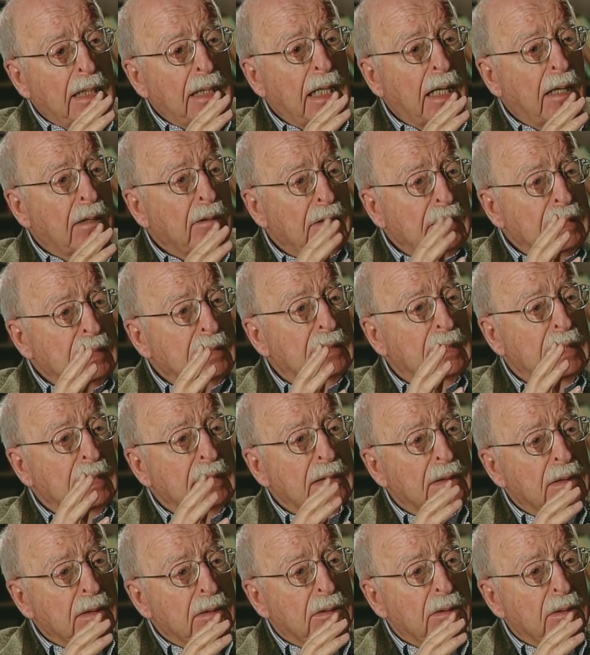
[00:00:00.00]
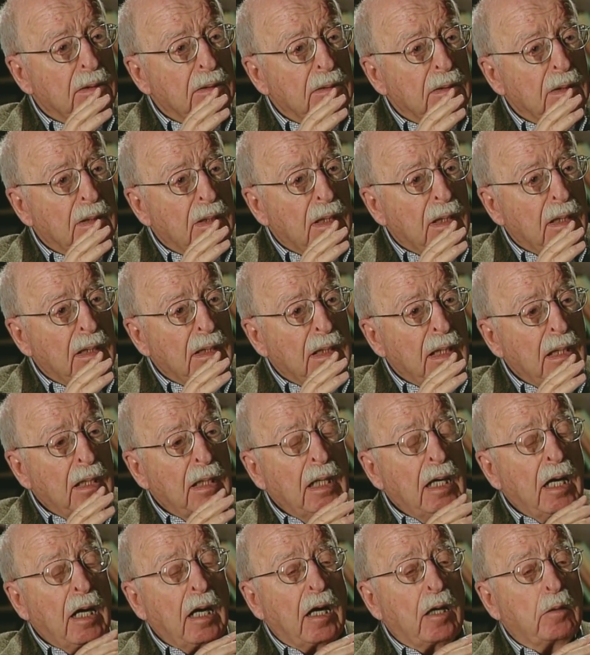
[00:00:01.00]
and how these things are turned on. Mm
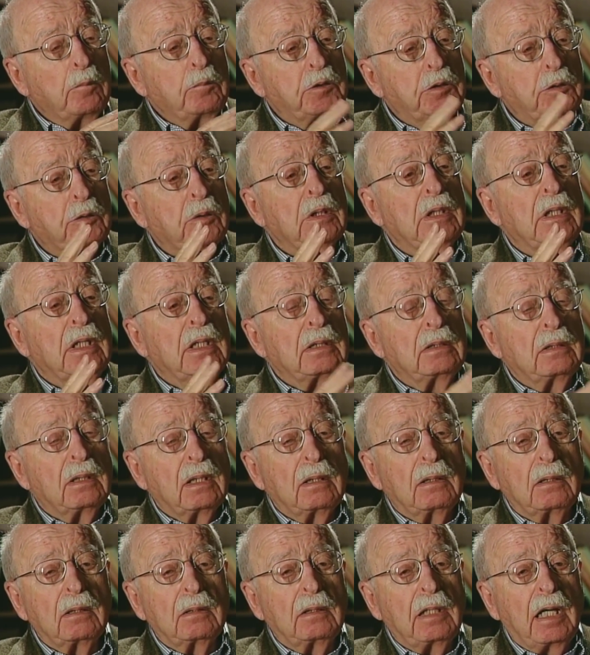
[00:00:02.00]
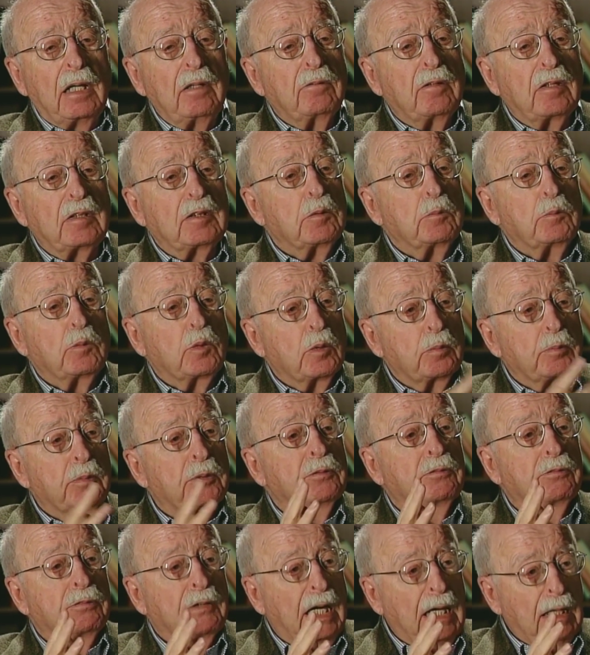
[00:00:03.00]
-hmm. I'm sure that uh, Dave has a more
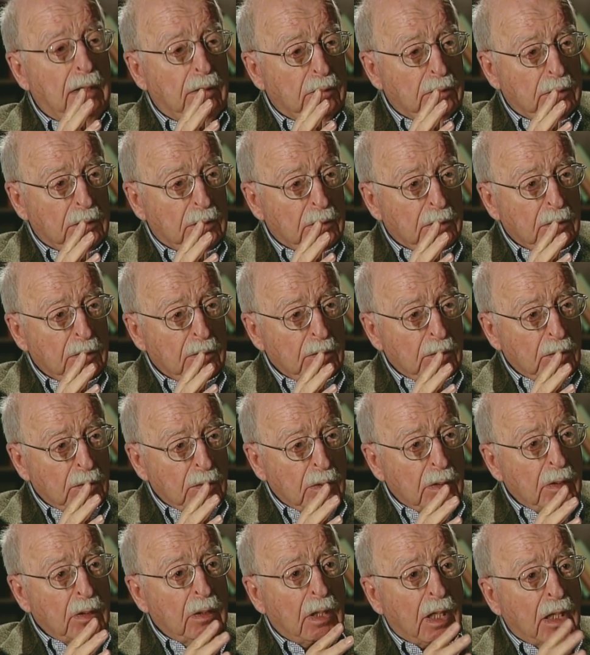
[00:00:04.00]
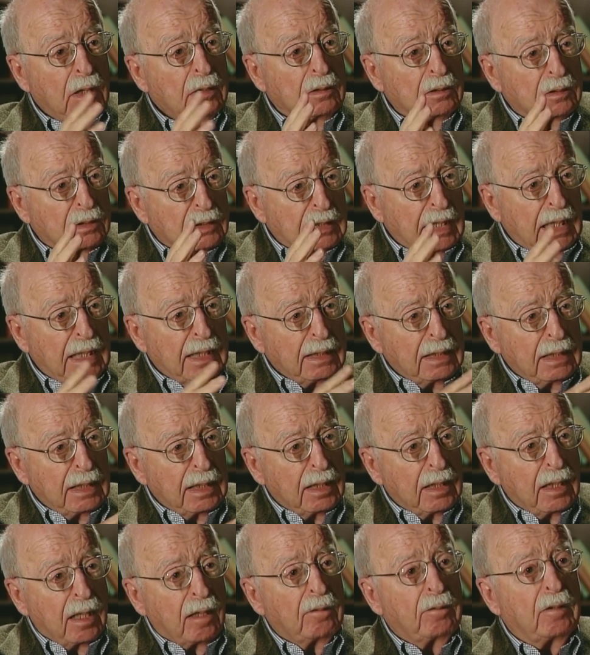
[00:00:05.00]
profound
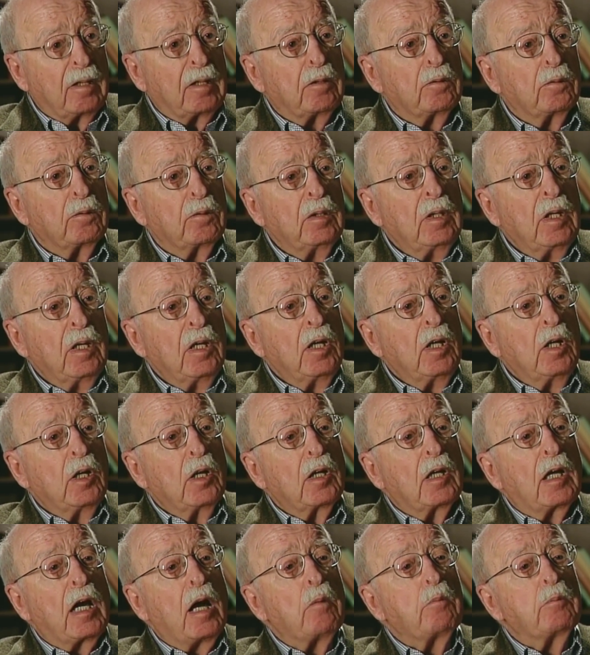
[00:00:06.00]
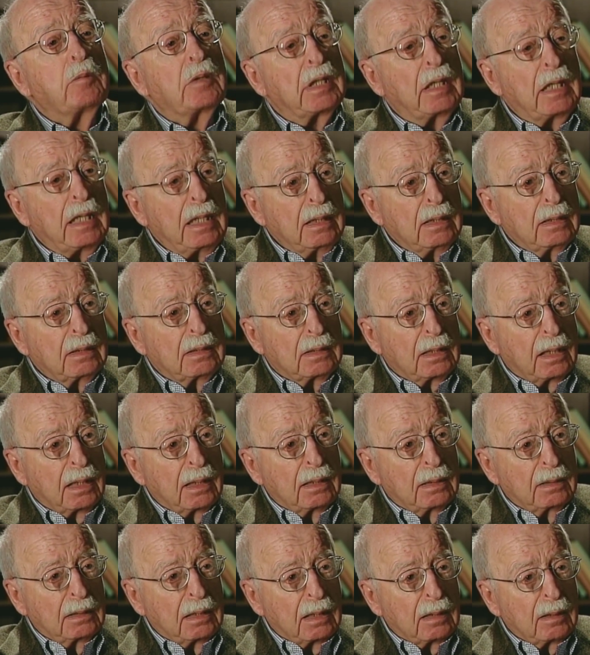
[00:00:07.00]
understanding of how complicated
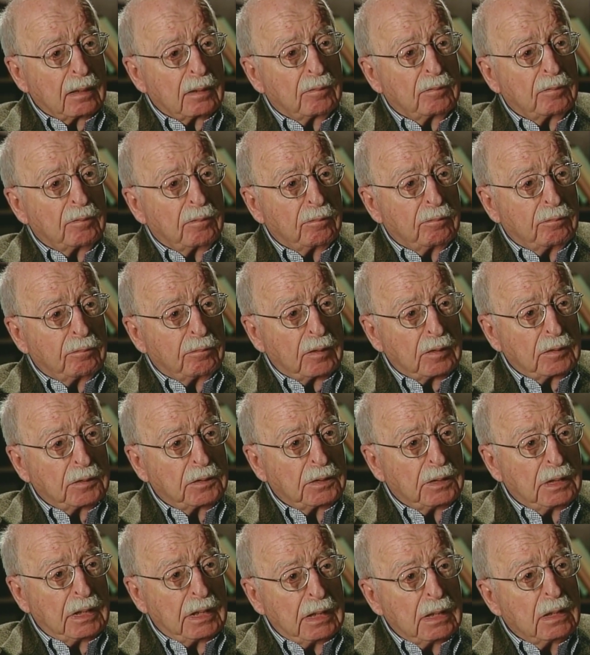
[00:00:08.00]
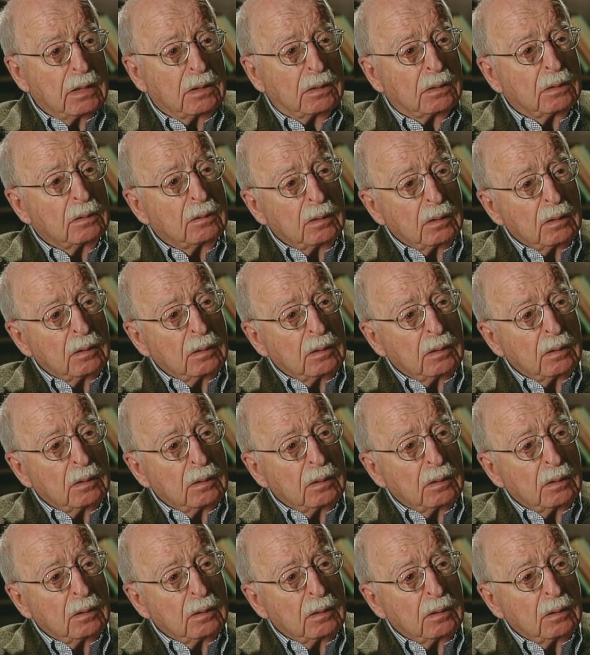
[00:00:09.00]
psychedelic function is.